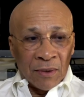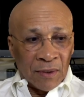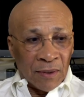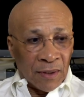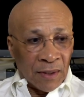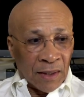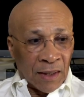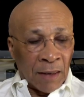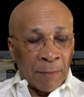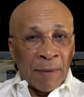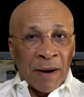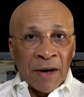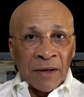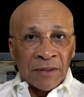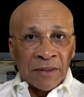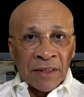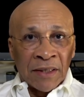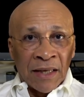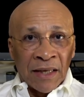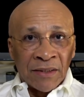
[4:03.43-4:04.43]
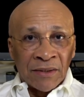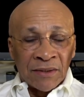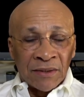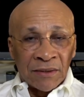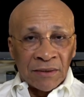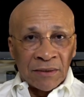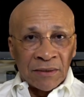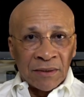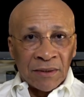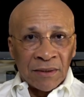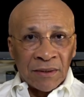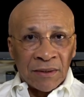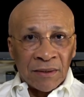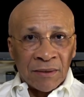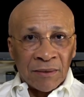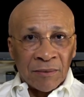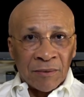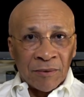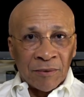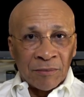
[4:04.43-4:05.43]
about an exit
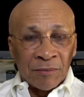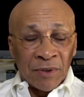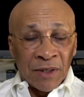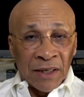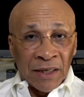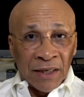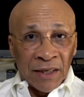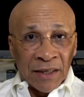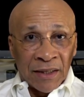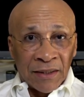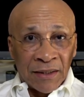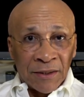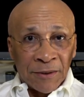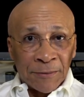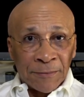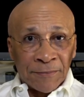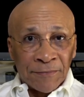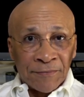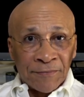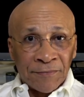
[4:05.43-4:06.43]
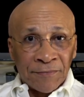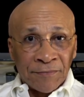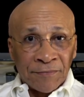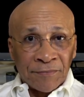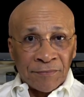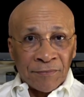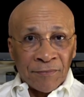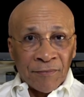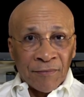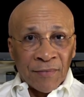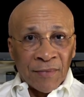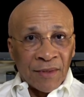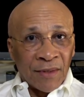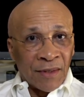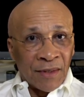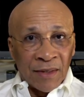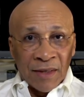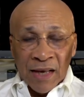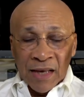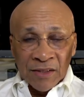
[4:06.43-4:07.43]
plan.
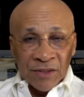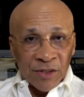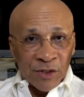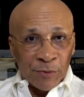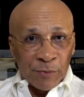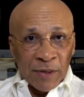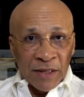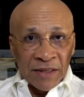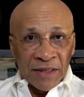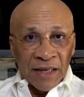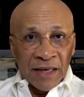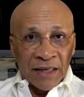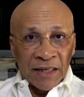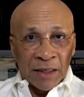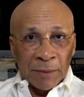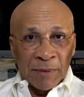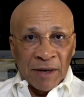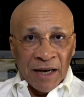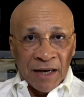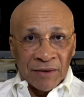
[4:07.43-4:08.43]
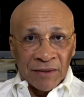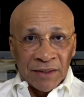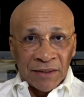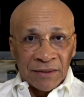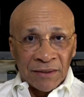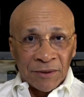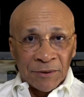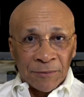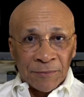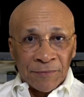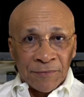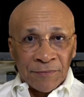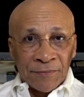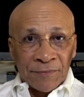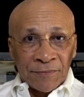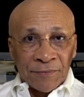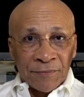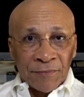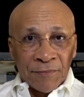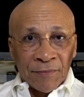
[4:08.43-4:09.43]
Yes, he's been thinking about it.
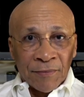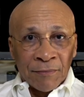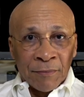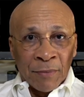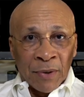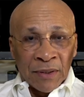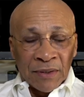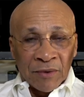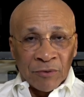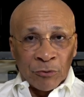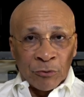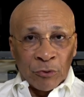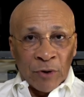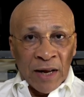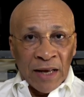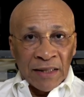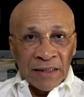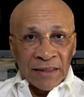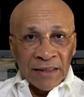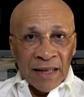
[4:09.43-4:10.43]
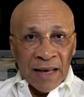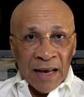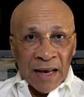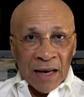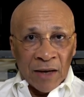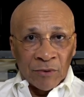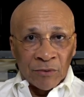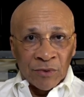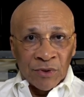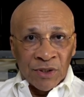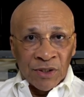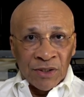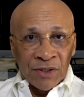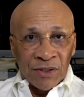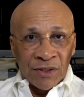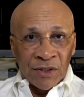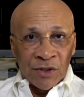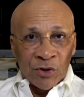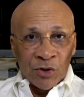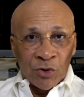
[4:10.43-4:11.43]
But right now,
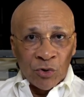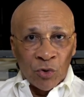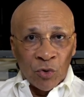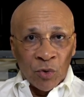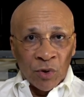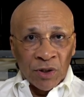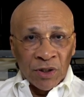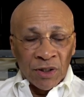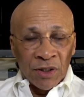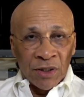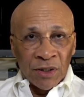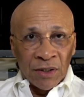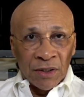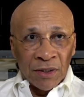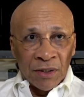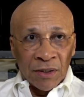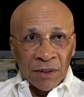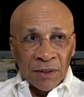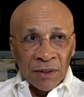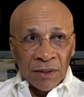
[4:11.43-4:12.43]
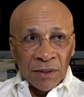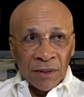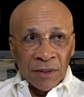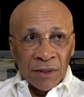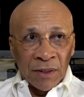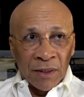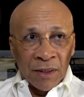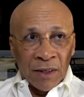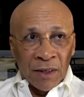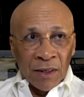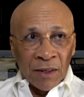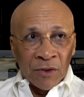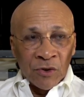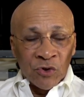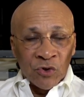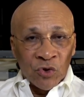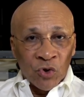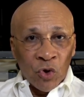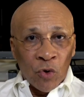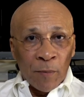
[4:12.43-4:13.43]
this is looking
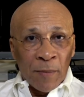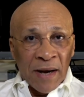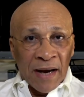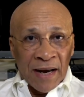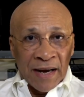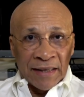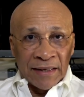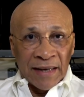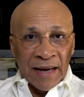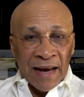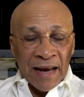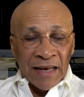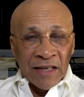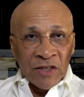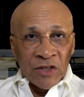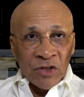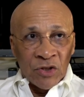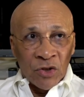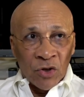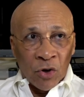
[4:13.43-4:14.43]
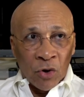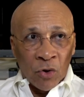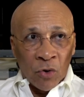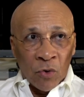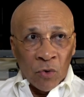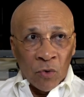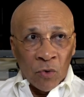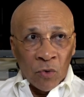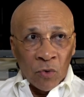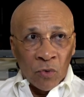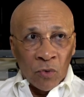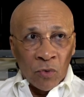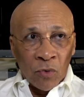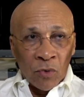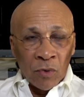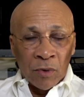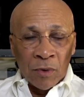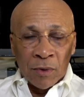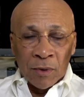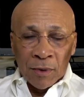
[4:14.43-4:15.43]
so bad. I know
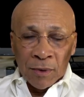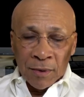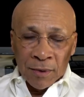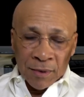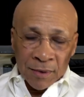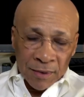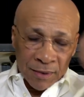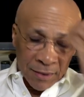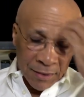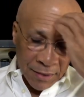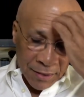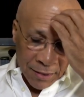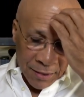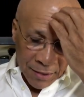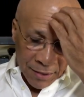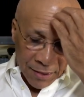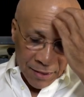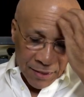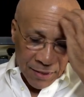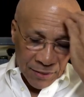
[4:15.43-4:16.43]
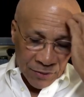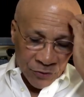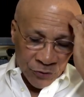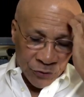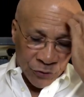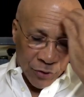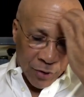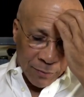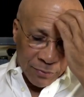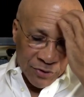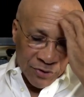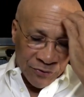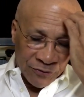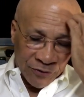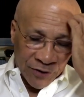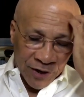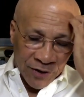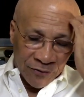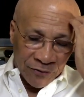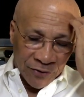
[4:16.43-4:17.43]
Trump's
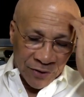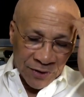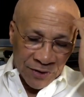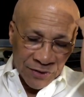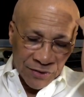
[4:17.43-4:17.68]
favorite